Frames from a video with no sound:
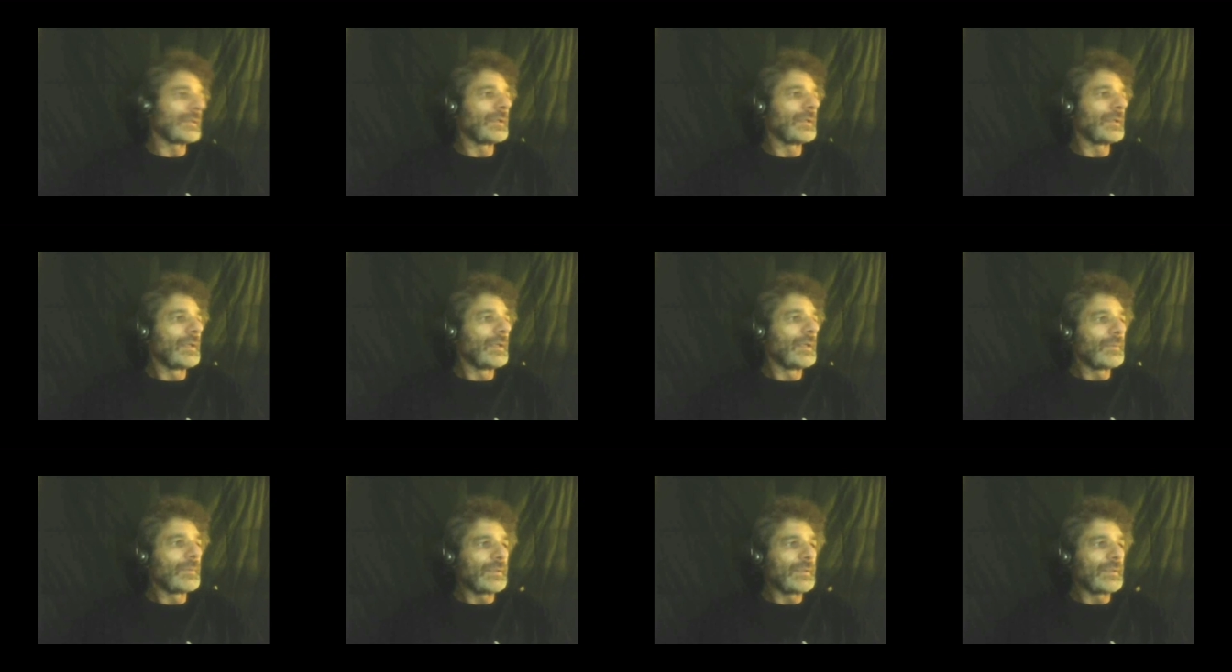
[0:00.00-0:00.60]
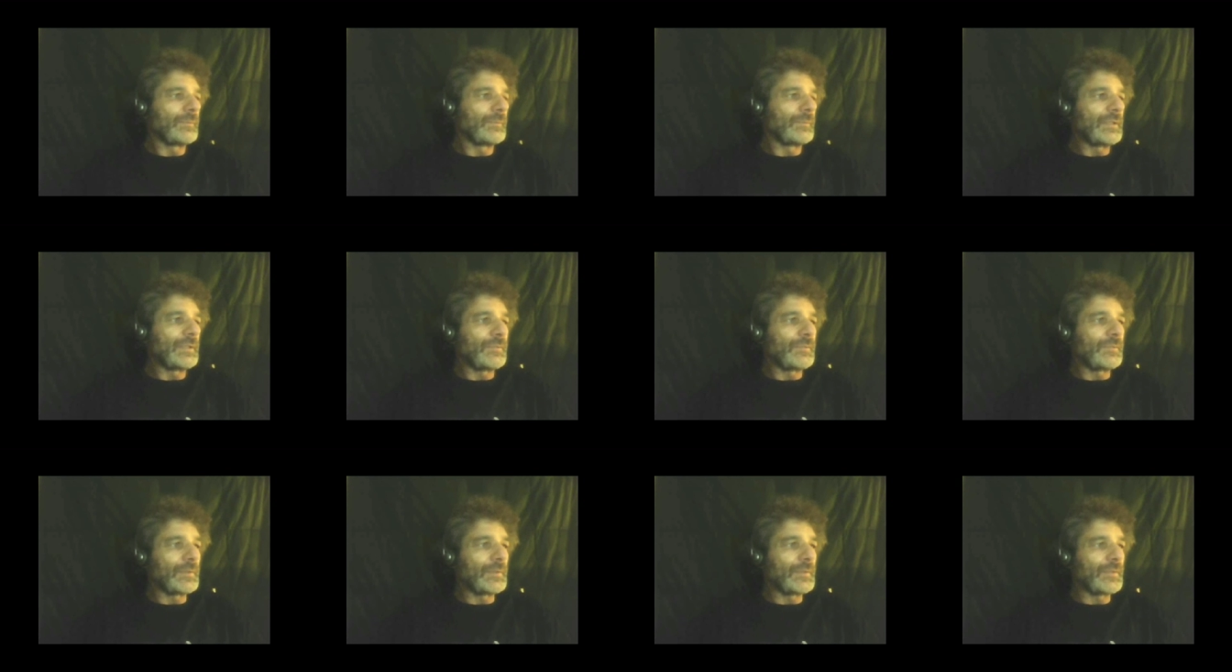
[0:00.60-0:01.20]
but if you
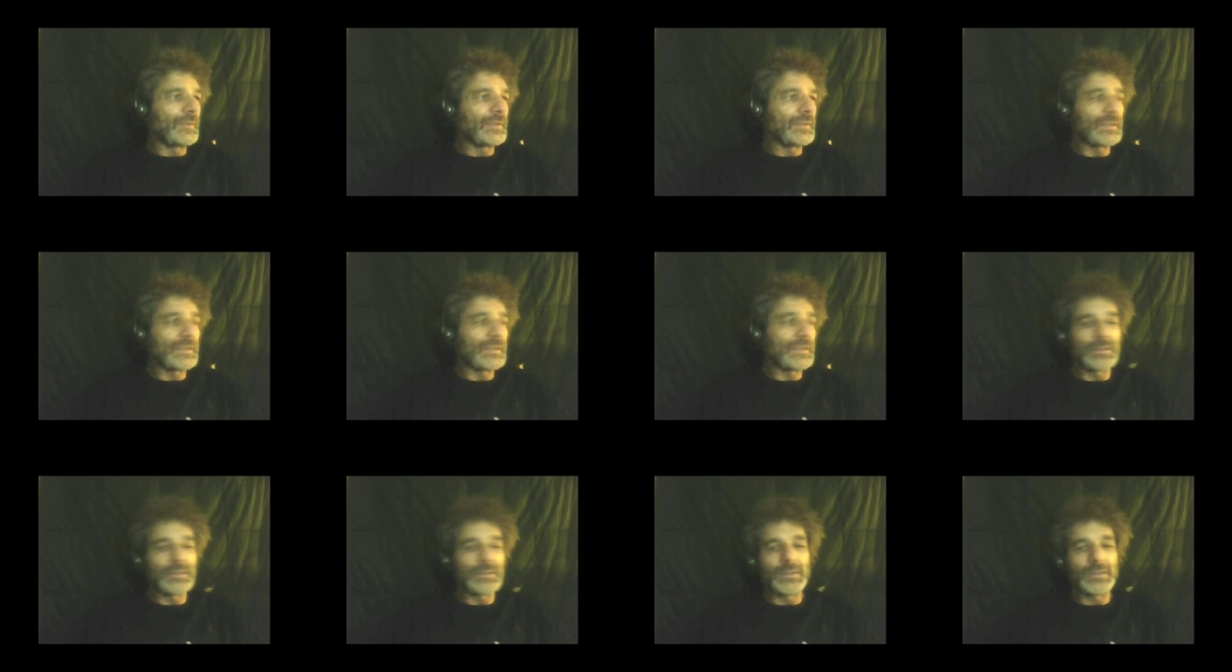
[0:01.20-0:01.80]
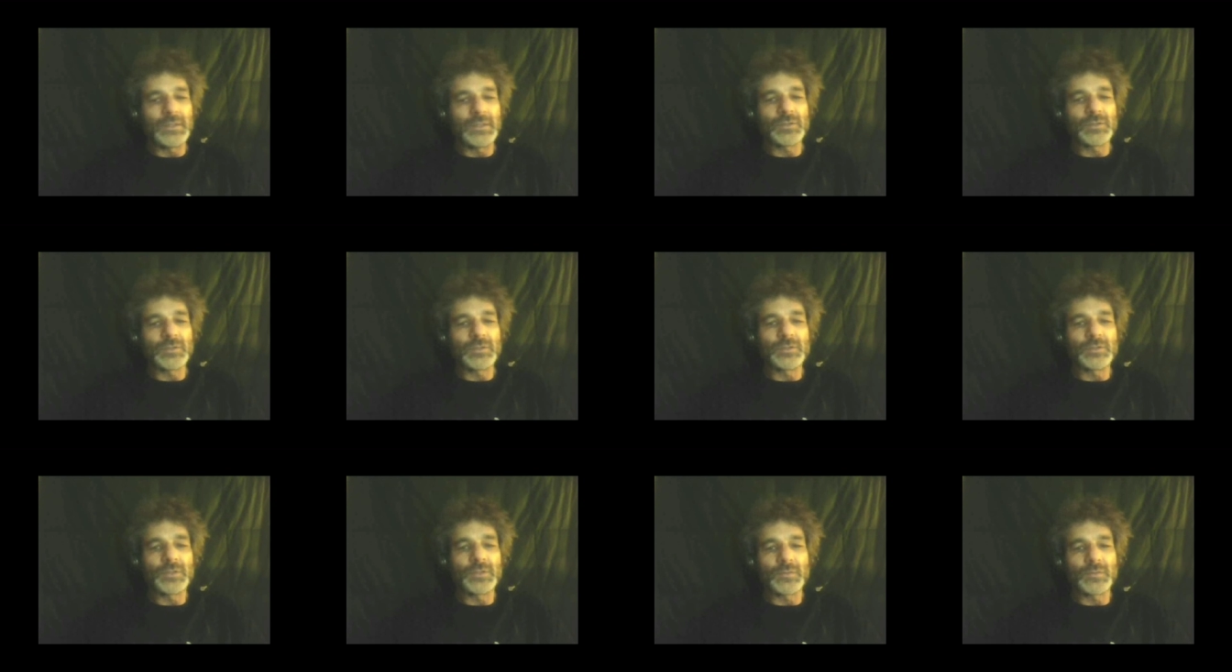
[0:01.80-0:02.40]
listen to nature in
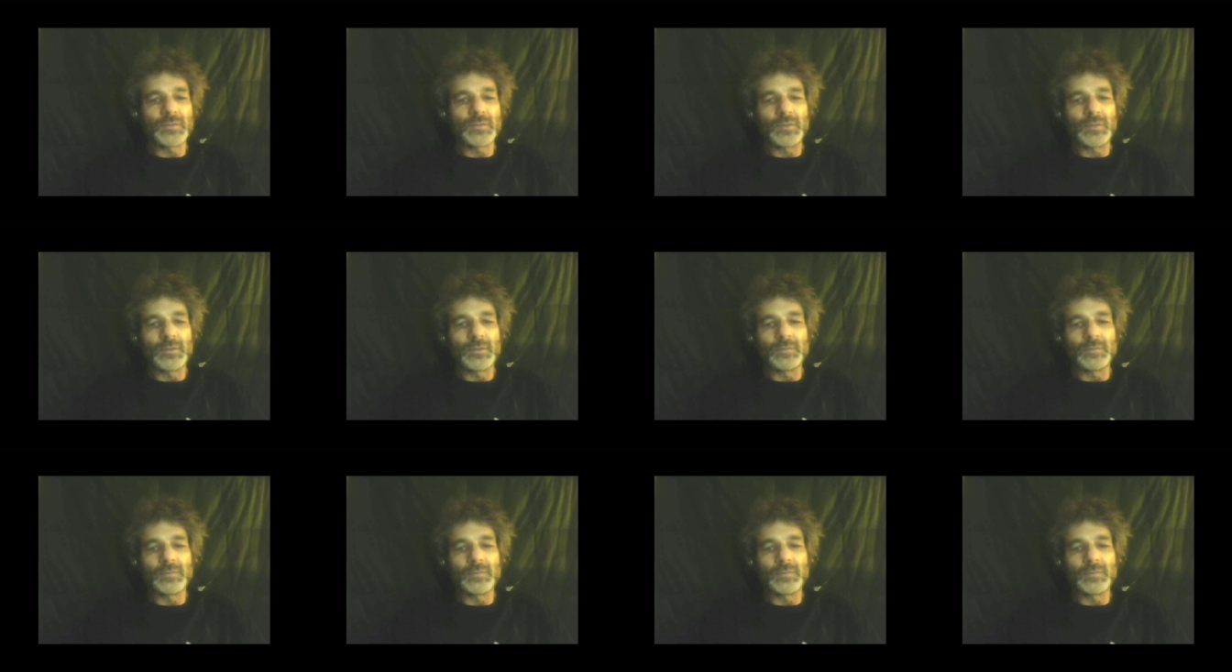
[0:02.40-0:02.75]
general,